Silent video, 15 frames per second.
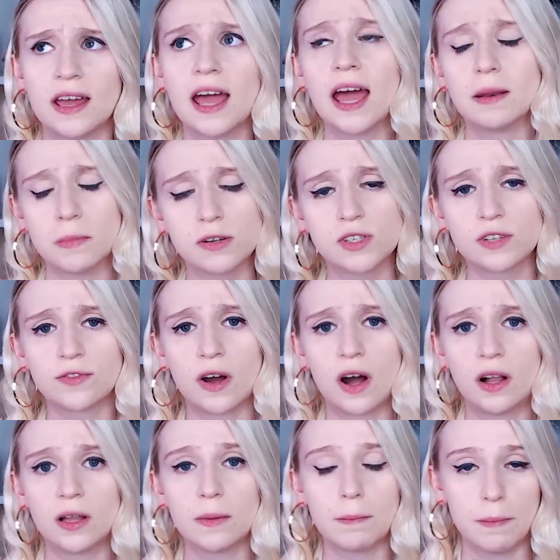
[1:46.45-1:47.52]
And most of
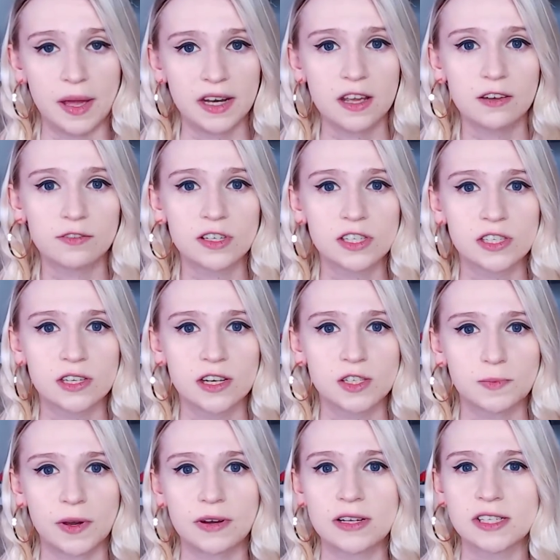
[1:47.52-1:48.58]
all, many of us
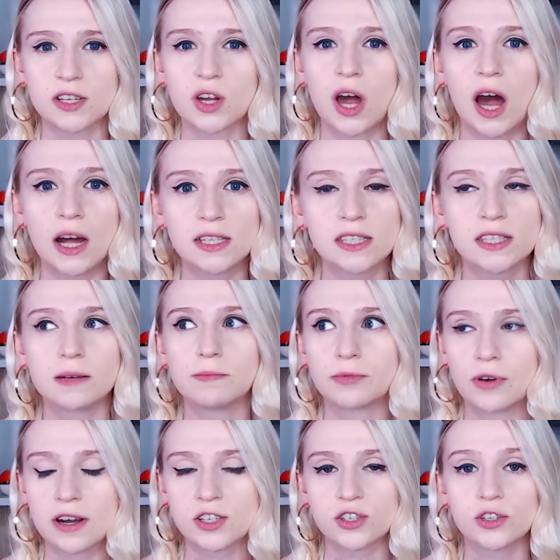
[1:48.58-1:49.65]
experience a constant
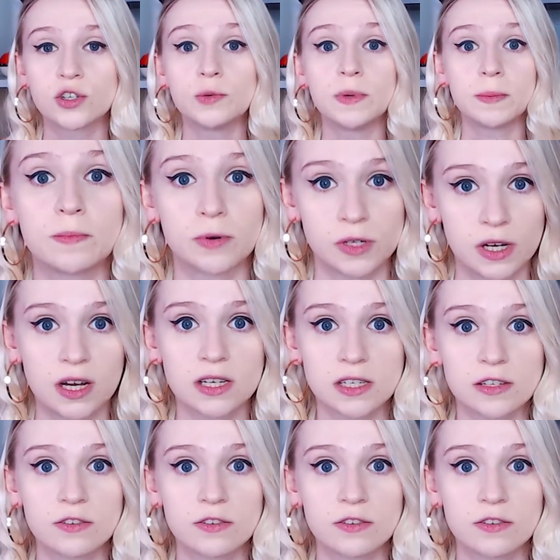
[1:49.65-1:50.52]
pressure to be productive.